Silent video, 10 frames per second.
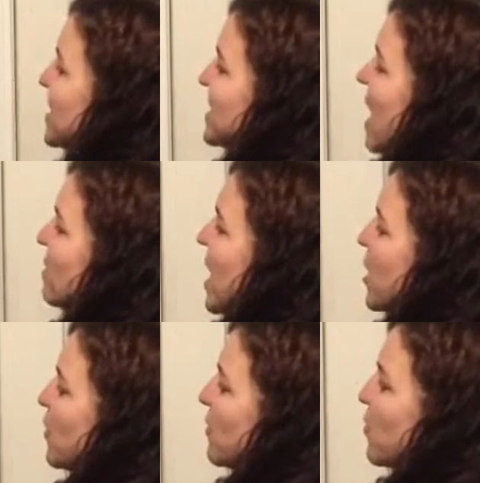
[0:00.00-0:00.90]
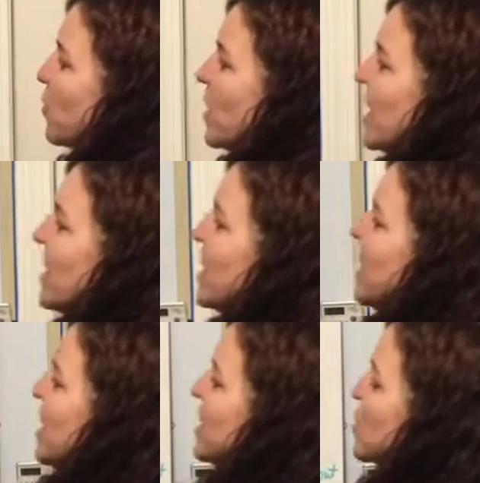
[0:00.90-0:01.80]
this outlier of 3
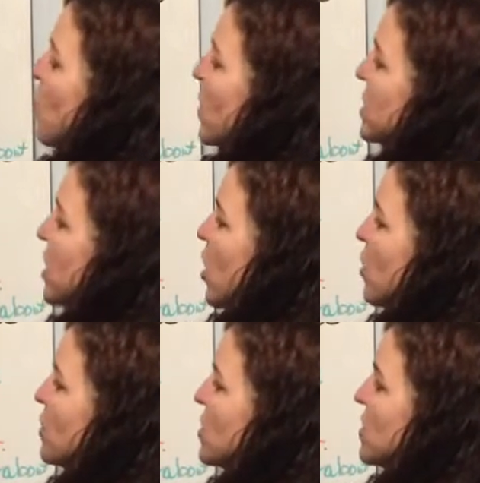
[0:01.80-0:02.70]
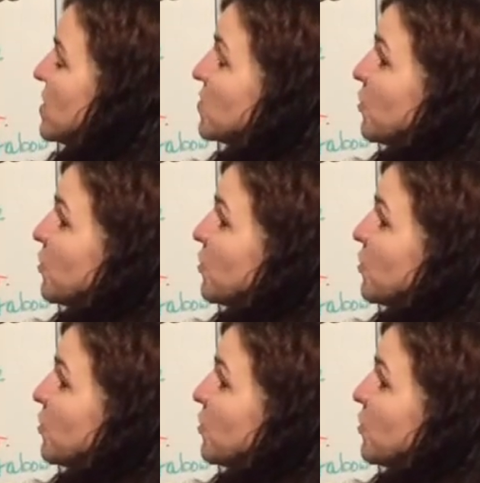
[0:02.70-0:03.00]
is going to go to this